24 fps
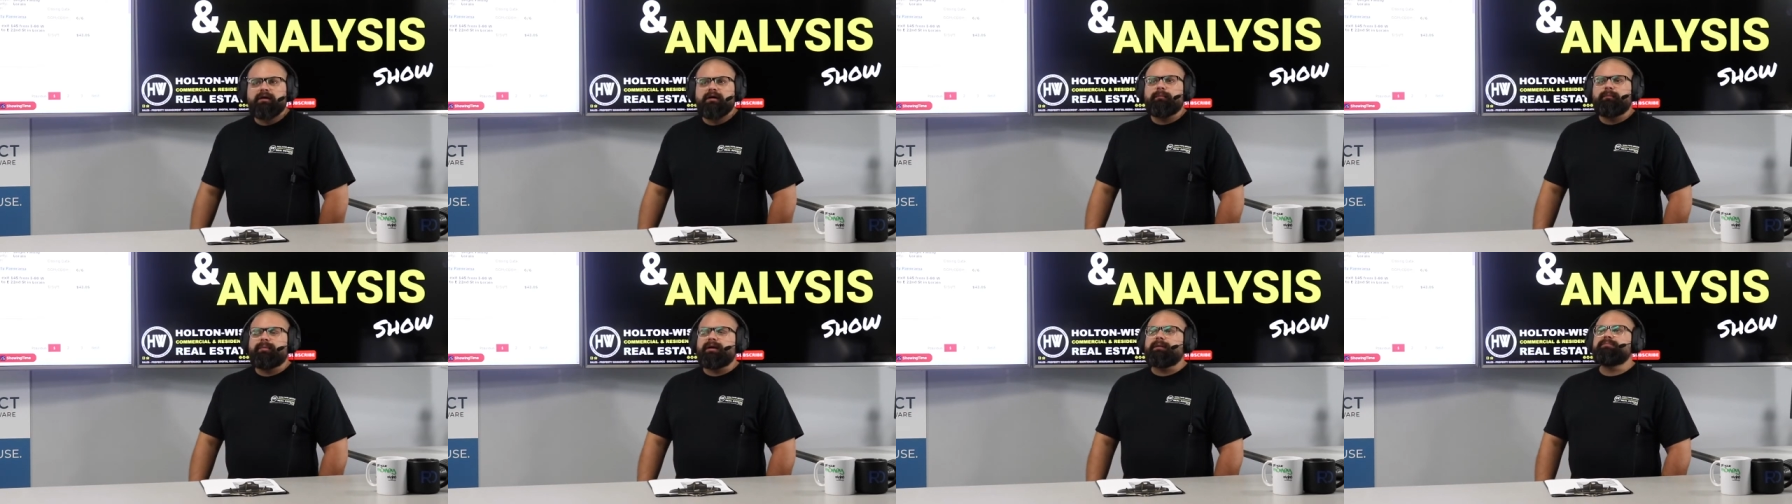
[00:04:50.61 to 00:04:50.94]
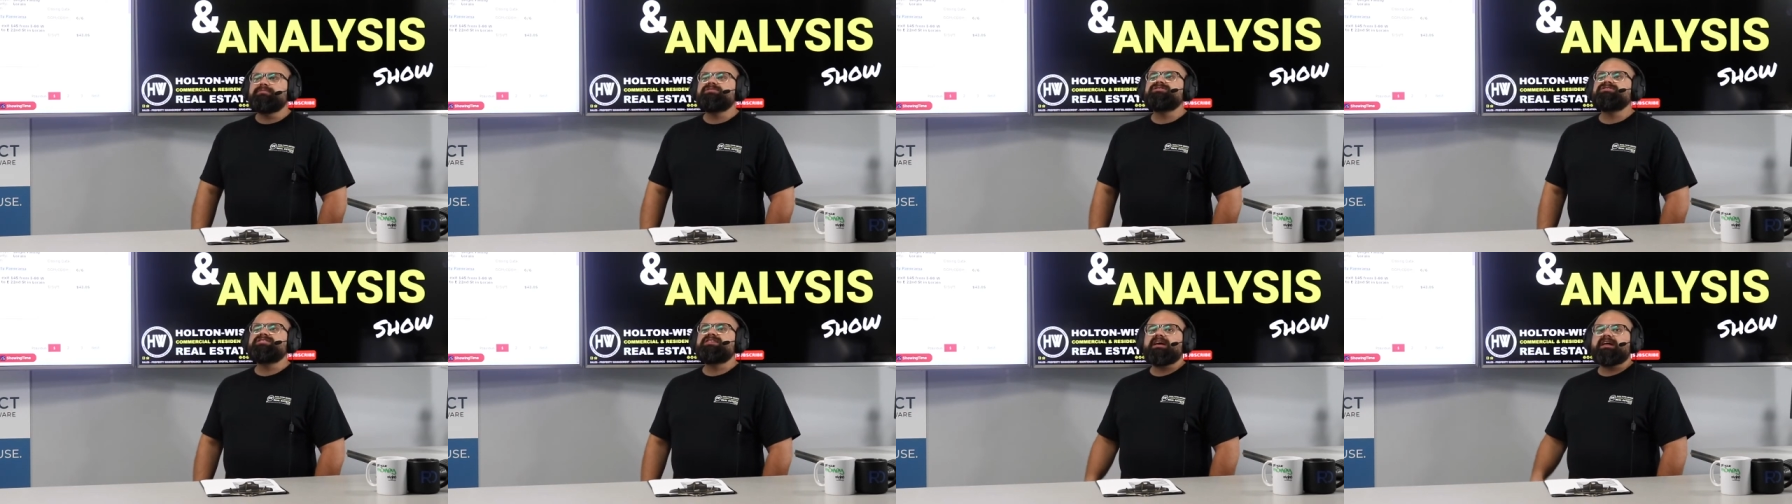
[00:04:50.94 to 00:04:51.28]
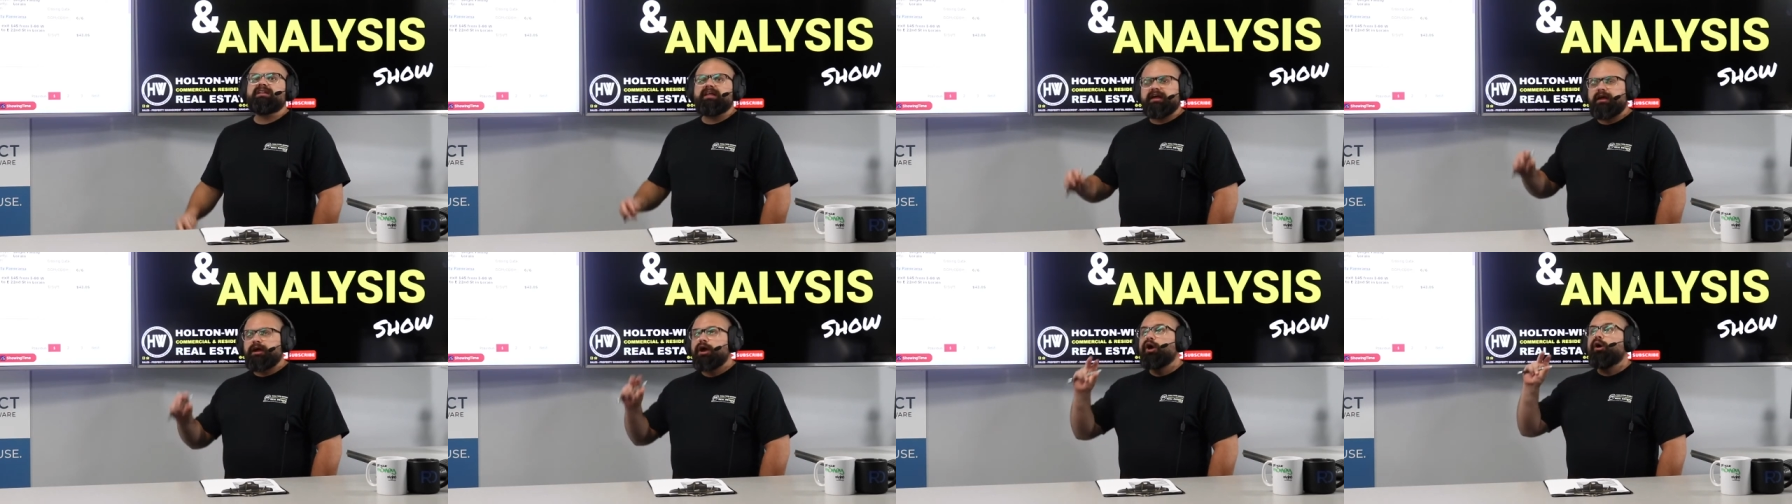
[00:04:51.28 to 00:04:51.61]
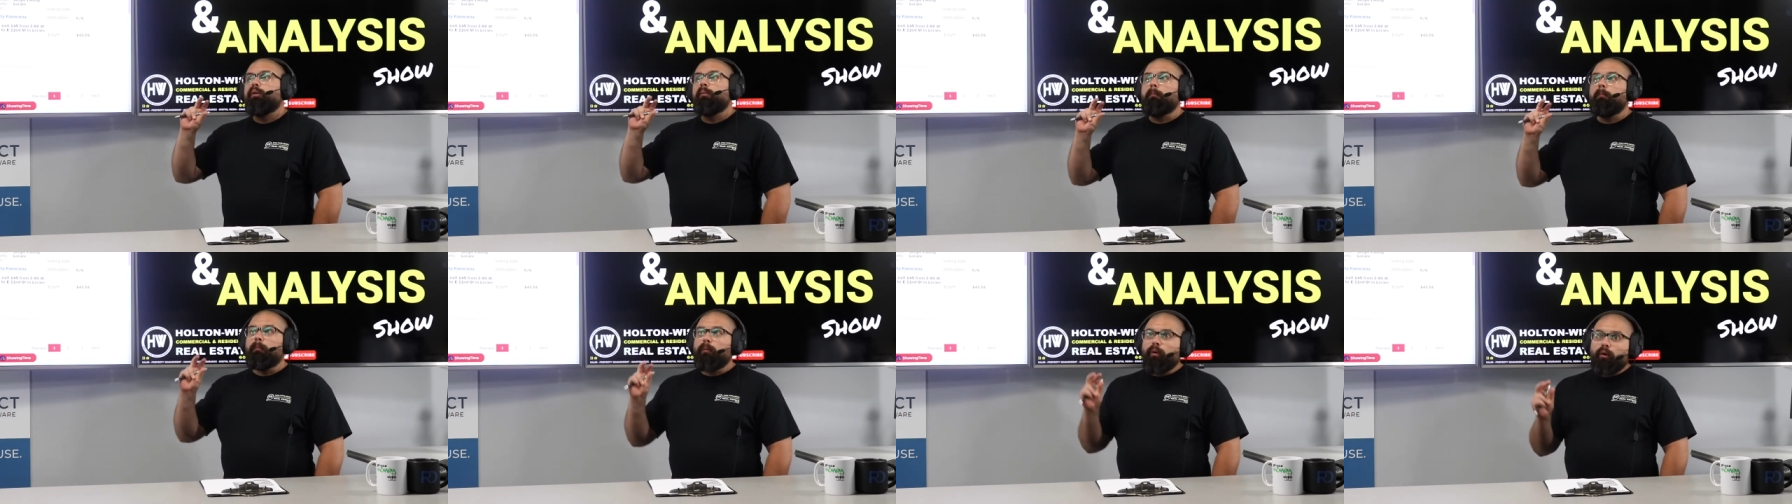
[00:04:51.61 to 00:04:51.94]
but I'm just saying like
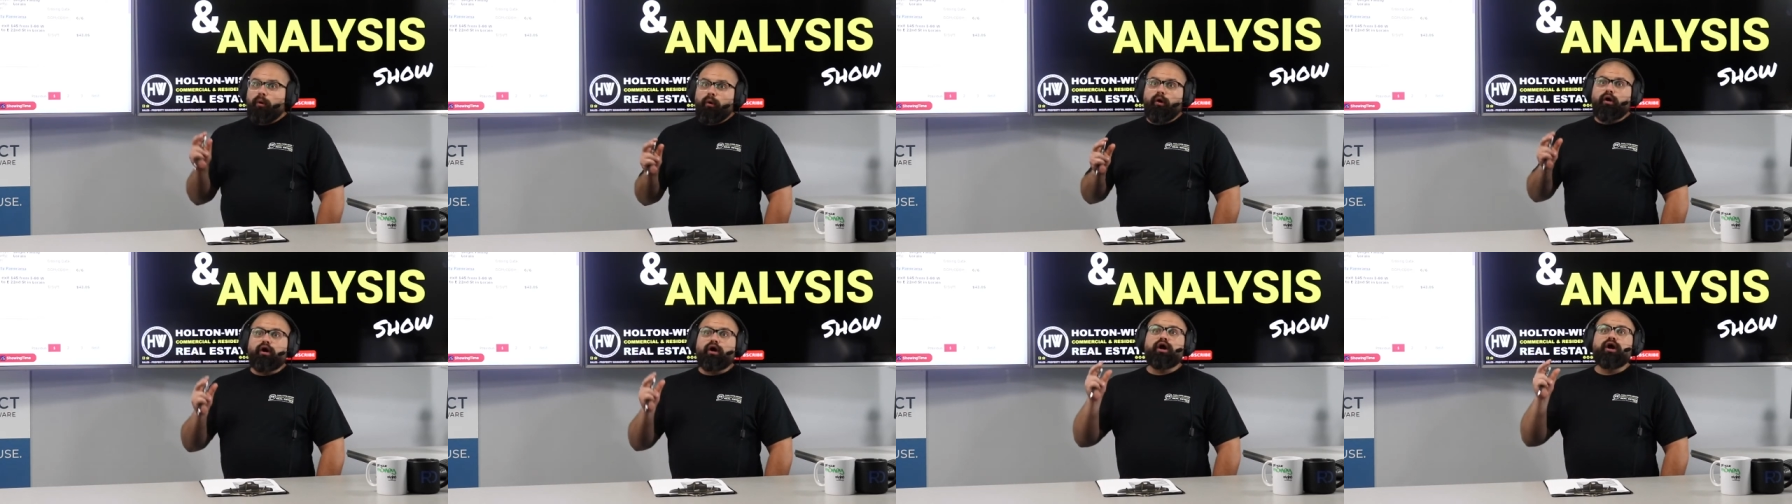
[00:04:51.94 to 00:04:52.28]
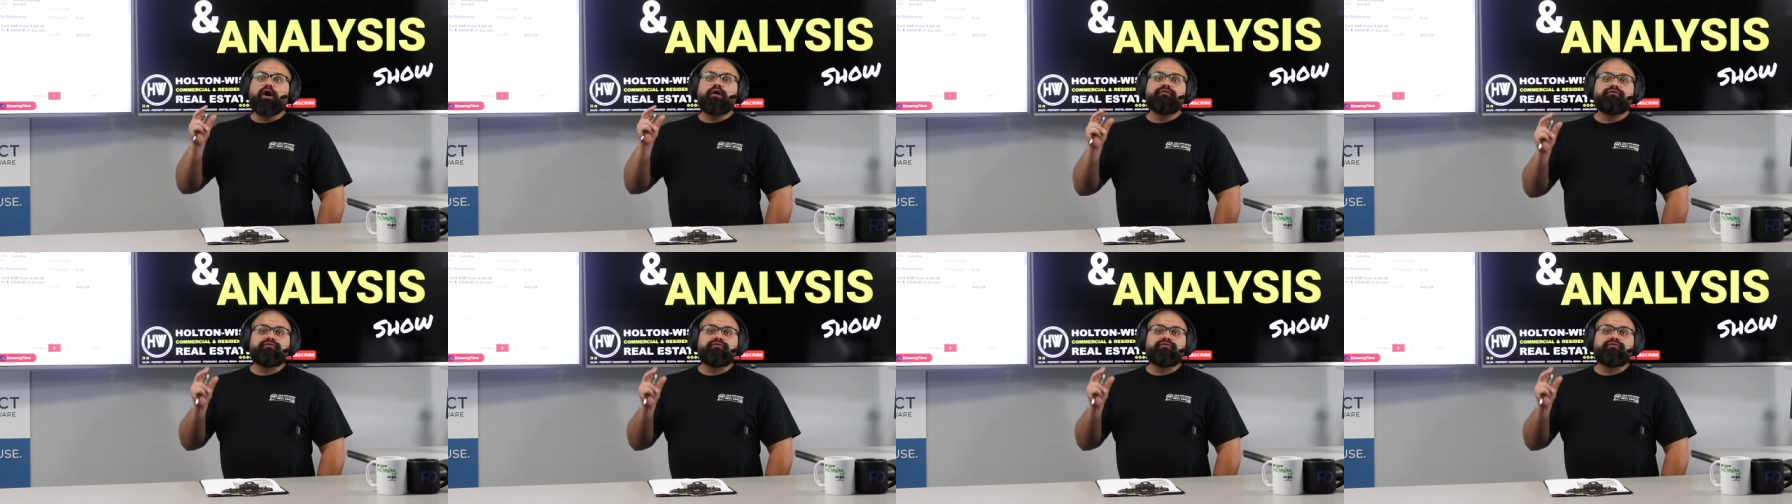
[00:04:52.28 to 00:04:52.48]
more